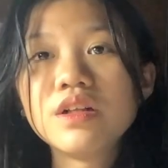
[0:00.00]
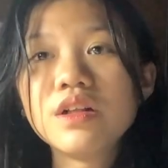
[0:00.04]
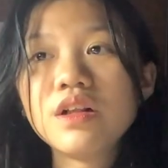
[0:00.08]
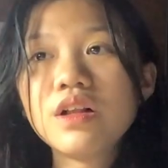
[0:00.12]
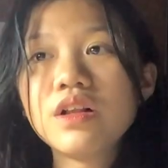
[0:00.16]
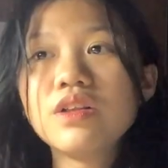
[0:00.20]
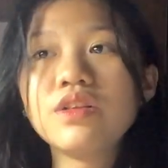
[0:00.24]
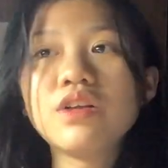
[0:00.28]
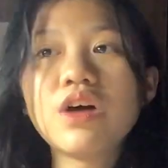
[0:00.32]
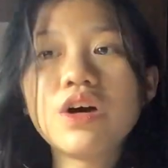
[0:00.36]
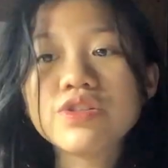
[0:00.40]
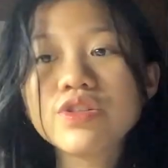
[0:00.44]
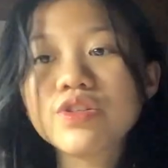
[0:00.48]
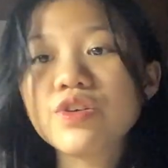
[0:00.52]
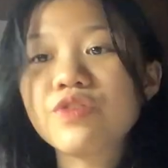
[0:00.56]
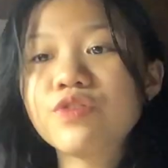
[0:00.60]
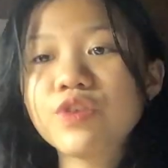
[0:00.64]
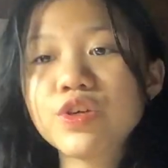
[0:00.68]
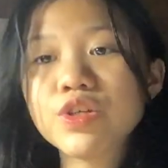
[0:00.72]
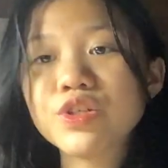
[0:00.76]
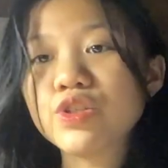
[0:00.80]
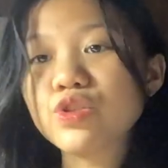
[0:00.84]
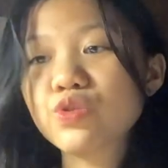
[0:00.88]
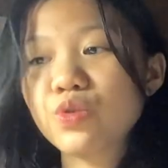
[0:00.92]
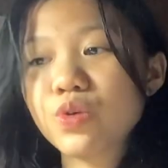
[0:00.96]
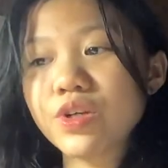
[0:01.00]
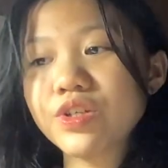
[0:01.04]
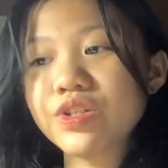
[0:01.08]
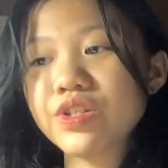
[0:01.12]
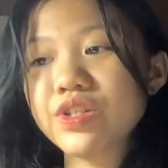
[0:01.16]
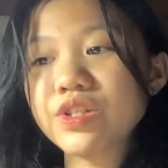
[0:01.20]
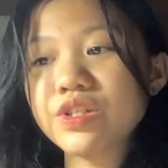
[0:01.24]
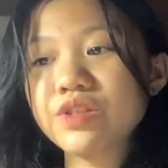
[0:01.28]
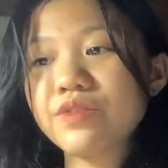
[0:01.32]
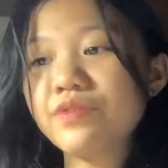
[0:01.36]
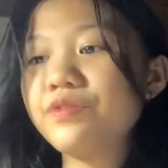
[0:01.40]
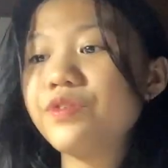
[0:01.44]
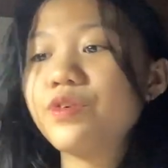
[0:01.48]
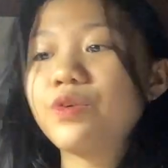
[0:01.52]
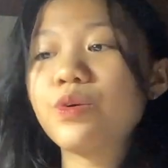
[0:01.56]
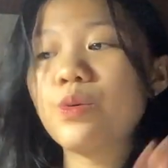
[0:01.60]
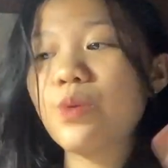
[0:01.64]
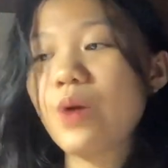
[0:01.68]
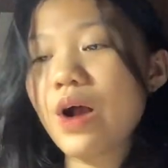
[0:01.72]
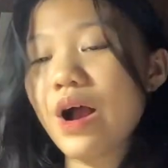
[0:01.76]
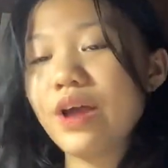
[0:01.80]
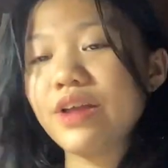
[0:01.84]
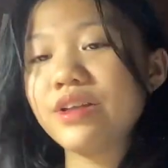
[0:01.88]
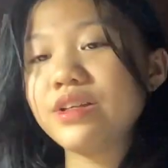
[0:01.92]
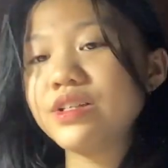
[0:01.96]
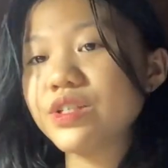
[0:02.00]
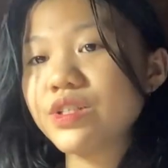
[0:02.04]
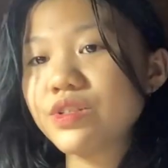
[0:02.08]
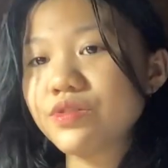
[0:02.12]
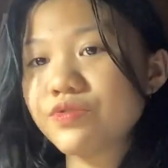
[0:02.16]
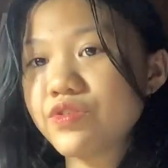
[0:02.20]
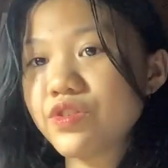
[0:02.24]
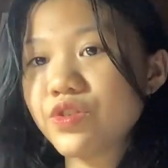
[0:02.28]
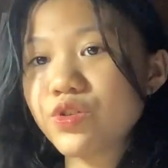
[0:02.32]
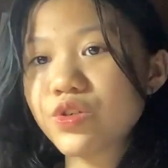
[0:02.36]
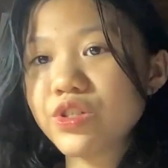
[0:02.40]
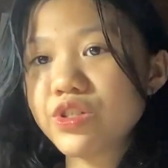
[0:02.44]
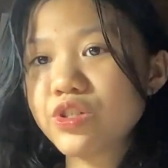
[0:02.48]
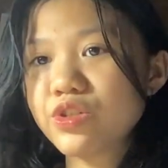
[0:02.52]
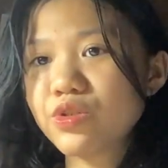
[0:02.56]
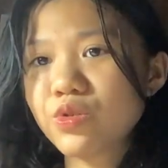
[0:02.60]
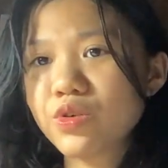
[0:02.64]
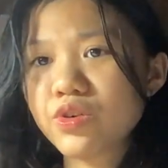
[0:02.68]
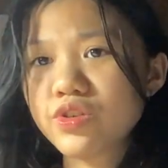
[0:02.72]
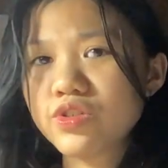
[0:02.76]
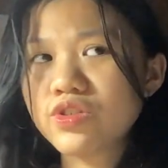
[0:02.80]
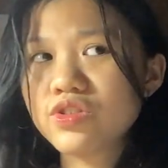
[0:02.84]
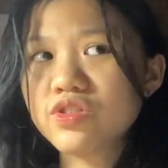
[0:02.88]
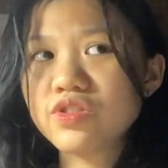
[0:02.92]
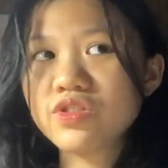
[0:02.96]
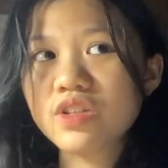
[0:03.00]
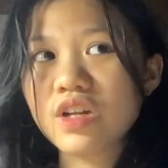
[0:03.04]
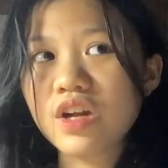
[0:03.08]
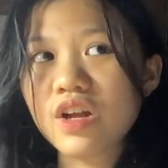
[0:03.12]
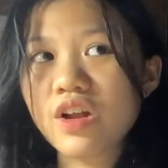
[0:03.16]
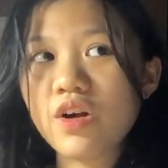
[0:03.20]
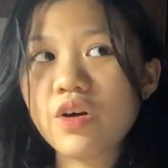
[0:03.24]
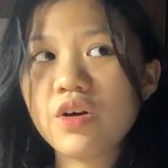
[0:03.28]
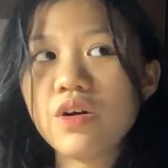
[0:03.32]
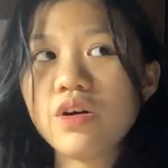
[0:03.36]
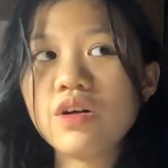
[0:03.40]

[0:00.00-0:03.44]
lots of resources and varieties of the resources that